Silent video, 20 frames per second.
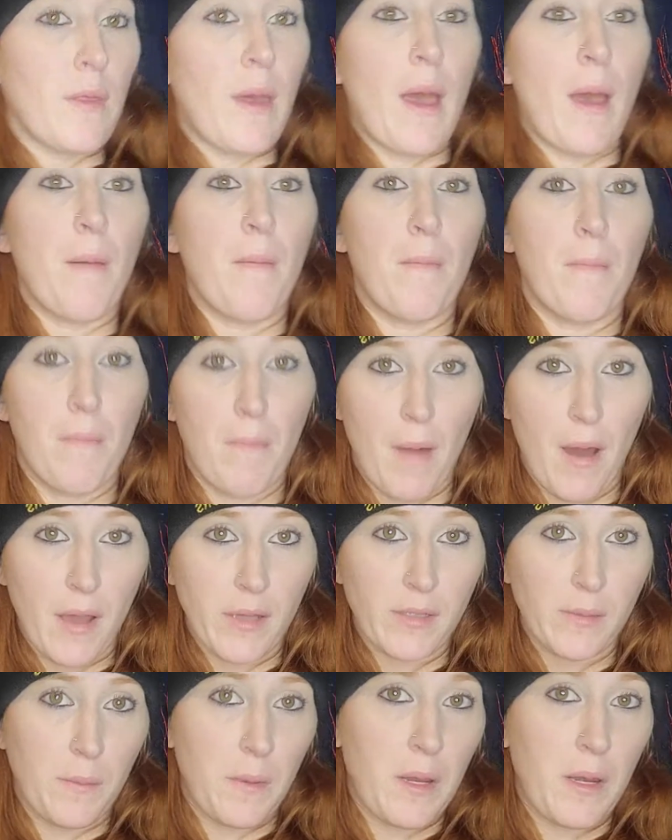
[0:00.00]
that my
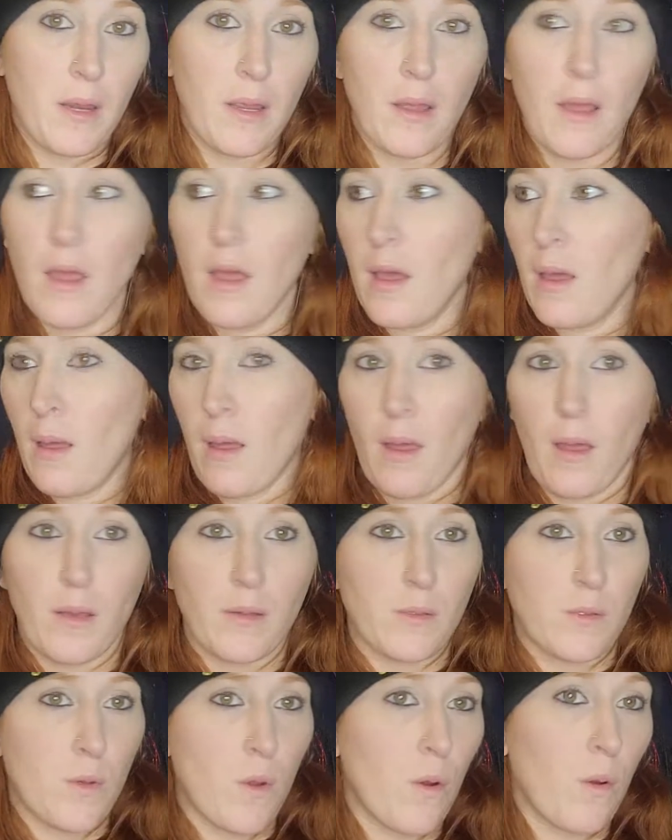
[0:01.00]
Speedy
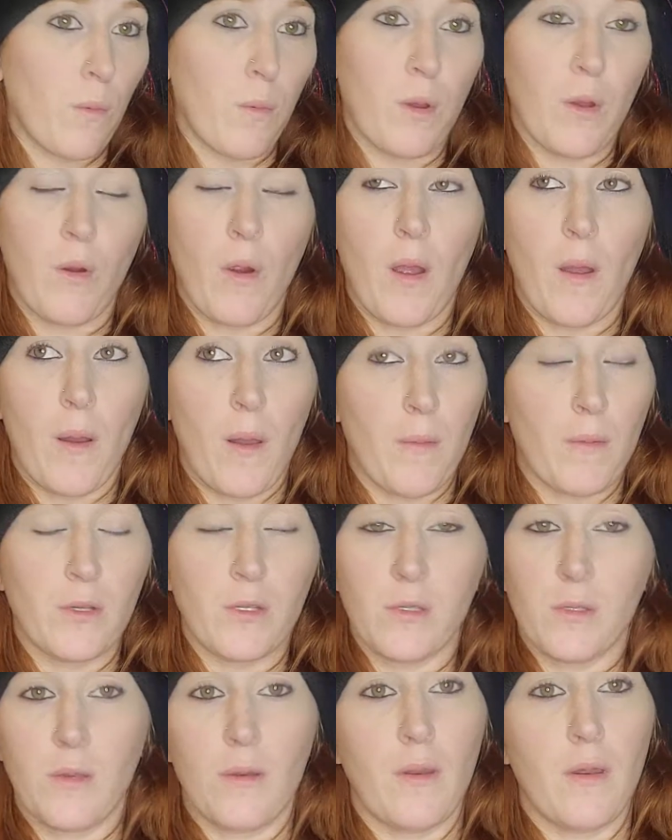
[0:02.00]
has no regrind. I mean,
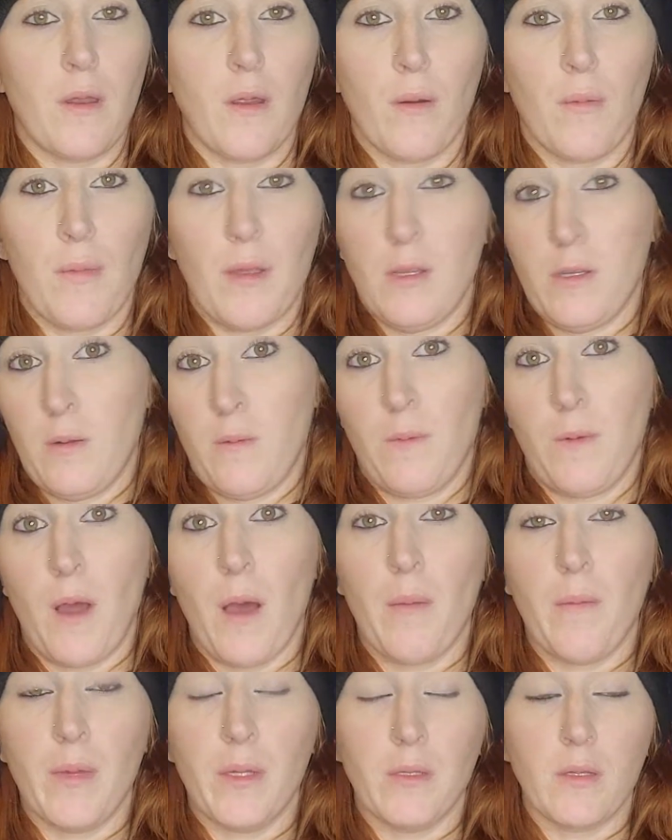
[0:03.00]
she's in near mint, if
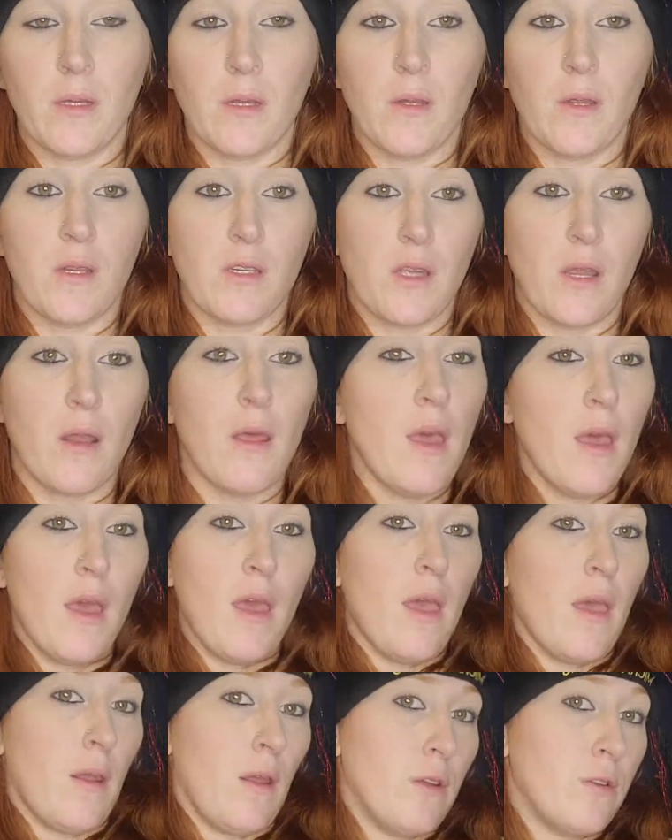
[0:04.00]
not mint condition.
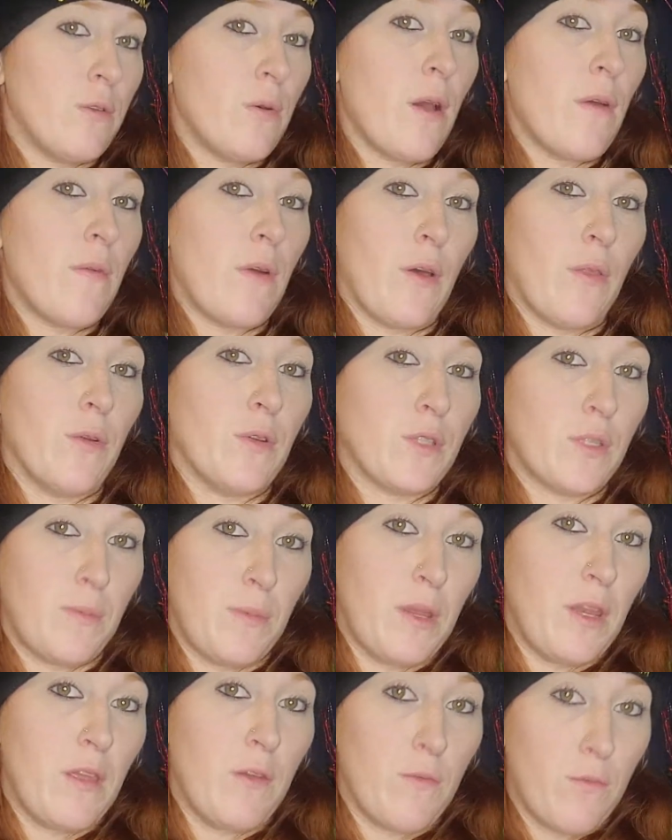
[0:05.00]
And I do have other
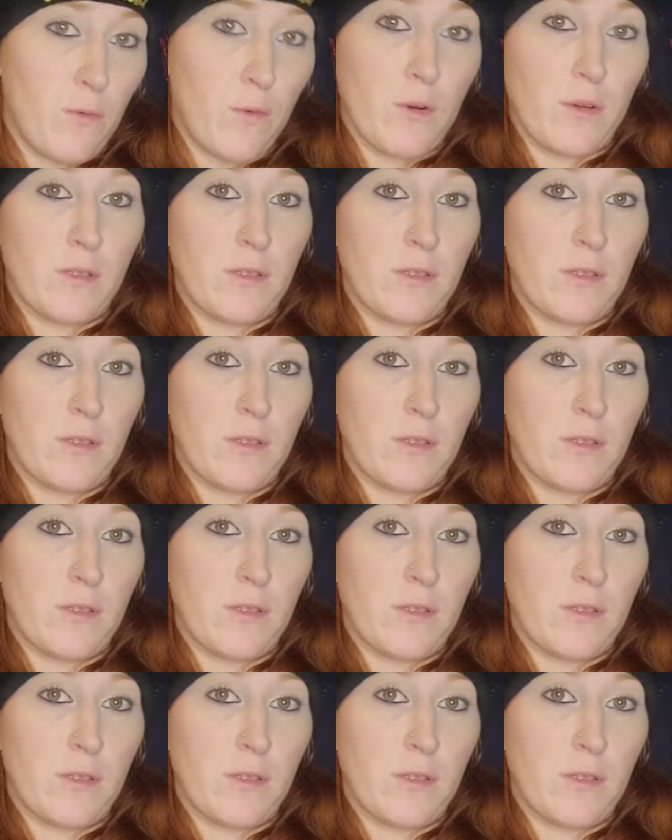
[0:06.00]
Speedy for